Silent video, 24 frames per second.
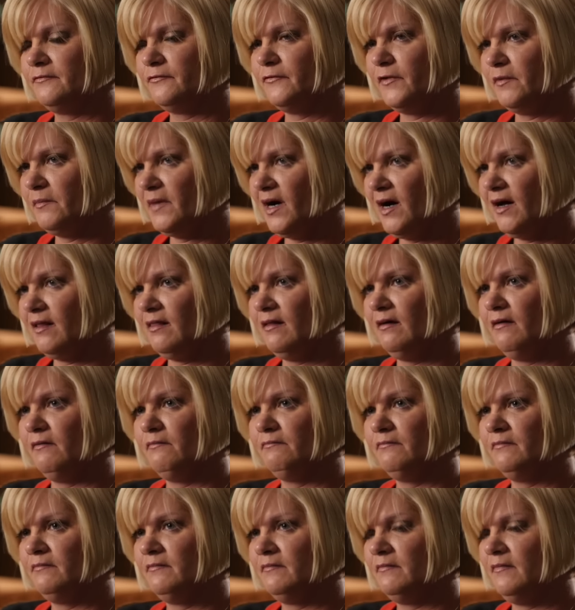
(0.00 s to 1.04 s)
Remind
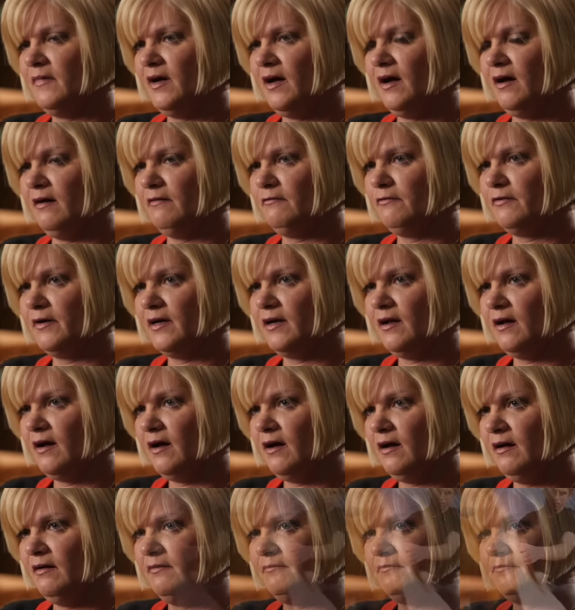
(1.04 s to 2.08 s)
them every
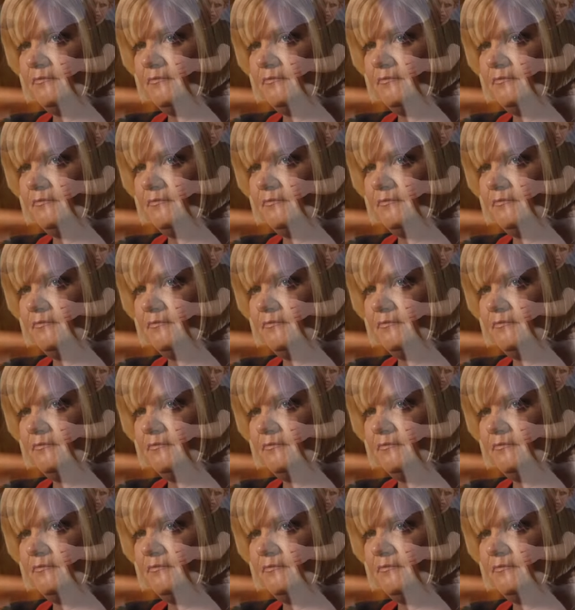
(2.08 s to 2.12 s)
day.